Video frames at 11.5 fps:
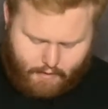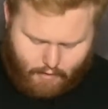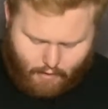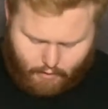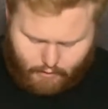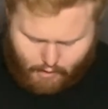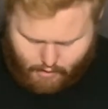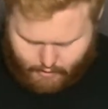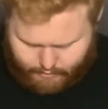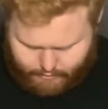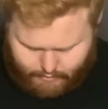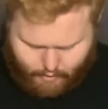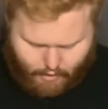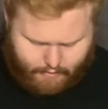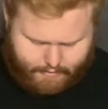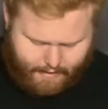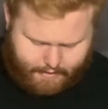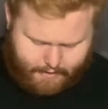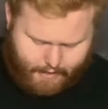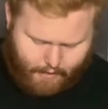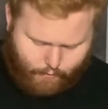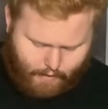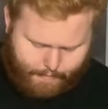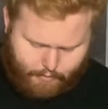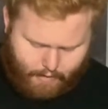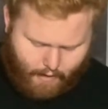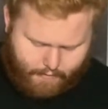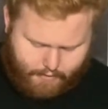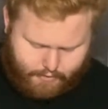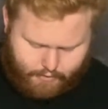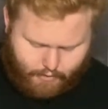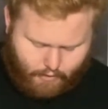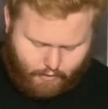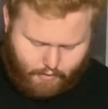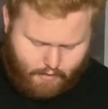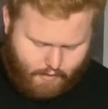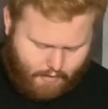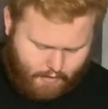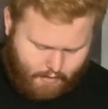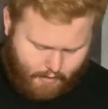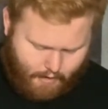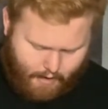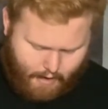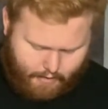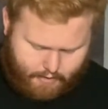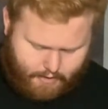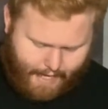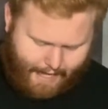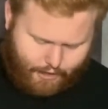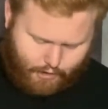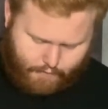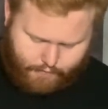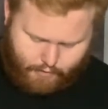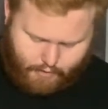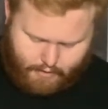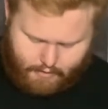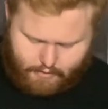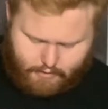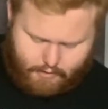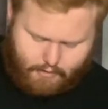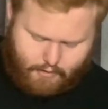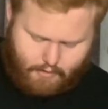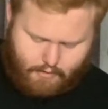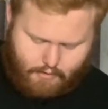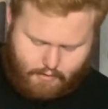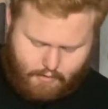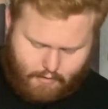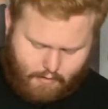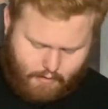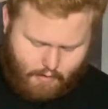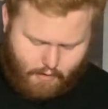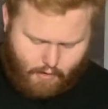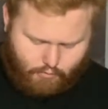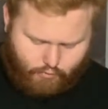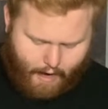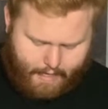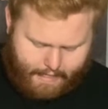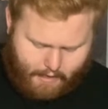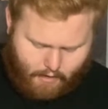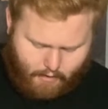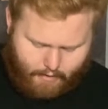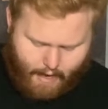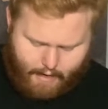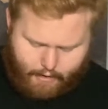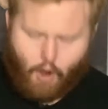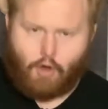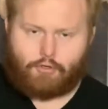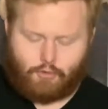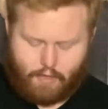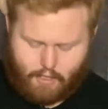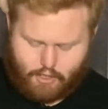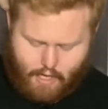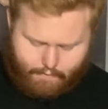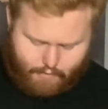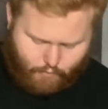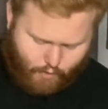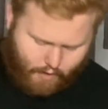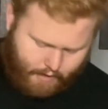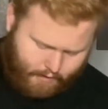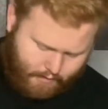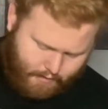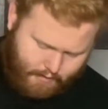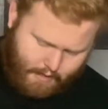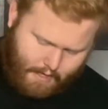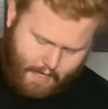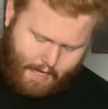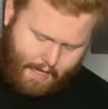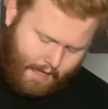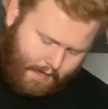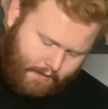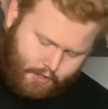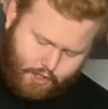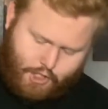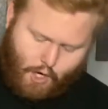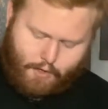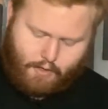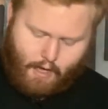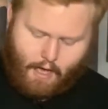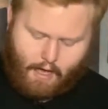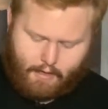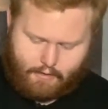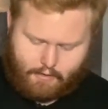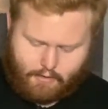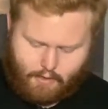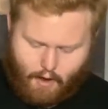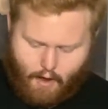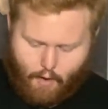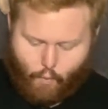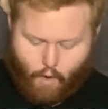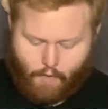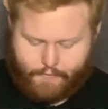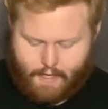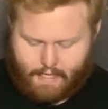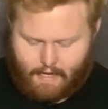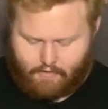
along to the contents here, we're going to pull out this little satchel of goodies right here, kind of go through each and every one and show you guys what they gave